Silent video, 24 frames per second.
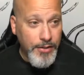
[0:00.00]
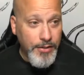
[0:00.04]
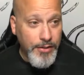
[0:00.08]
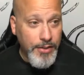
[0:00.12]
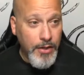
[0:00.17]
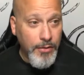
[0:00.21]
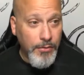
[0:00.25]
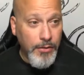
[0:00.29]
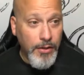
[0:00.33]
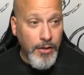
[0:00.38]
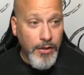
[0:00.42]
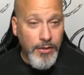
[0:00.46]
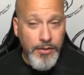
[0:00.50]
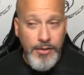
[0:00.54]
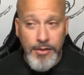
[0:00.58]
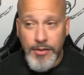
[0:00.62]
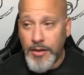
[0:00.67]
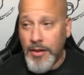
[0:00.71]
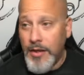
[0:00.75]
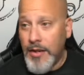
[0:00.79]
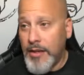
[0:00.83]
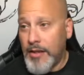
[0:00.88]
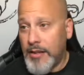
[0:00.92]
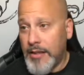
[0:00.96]
So
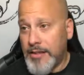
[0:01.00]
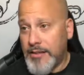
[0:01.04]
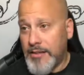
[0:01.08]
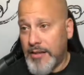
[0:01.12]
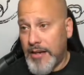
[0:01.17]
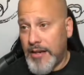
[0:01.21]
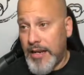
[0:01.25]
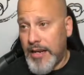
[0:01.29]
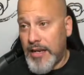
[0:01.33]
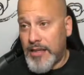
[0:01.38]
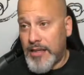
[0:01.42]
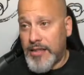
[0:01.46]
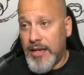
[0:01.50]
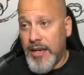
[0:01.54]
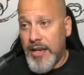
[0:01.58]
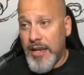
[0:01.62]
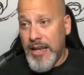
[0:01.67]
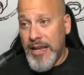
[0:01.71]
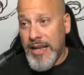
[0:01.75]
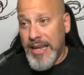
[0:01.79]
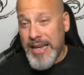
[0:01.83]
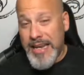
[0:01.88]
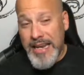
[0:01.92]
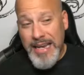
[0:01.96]
listen, it is
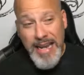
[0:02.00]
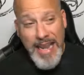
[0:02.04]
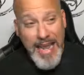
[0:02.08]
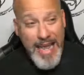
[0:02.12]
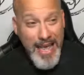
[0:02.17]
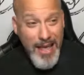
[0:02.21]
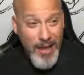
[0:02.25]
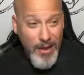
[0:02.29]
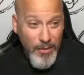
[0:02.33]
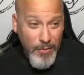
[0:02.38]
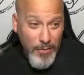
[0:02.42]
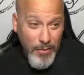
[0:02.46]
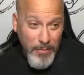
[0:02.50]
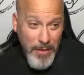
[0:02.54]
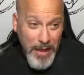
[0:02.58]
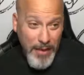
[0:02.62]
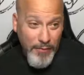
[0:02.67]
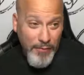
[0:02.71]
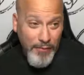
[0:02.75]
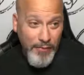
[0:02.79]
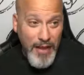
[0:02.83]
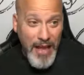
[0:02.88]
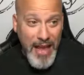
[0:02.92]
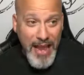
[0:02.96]
now, we're about
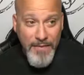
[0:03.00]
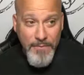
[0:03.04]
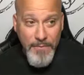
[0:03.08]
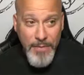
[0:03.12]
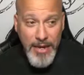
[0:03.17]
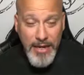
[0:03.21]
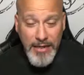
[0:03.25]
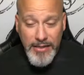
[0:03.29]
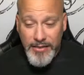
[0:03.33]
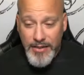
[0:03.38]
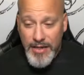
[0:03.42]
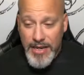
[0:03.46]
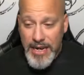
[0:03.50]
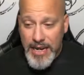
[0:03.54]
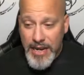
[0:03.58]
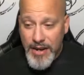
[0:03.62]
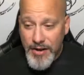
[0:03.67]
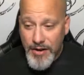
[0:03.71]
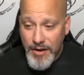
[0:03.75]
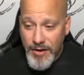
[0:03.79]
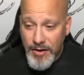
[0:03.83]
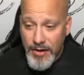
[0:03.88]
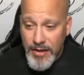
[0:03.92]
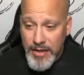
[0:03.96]
5 minutes in
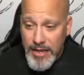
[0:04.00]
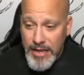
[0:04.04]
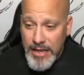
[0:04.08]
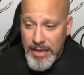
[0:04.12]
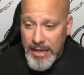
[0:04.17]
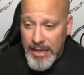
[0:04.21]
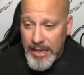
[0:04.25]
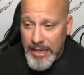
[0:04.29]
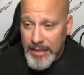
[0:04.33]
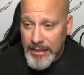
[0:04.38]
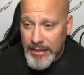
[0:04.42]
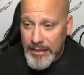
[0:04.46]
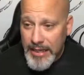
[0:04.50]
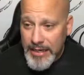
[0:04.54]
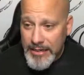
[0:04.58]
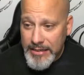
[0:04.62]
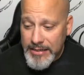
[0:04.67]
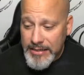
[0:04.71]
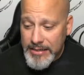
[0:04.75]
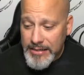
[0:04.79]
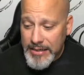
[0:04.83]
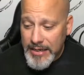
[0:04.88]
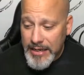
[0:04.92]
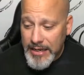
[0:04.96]
here.
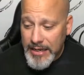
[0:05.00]
Let's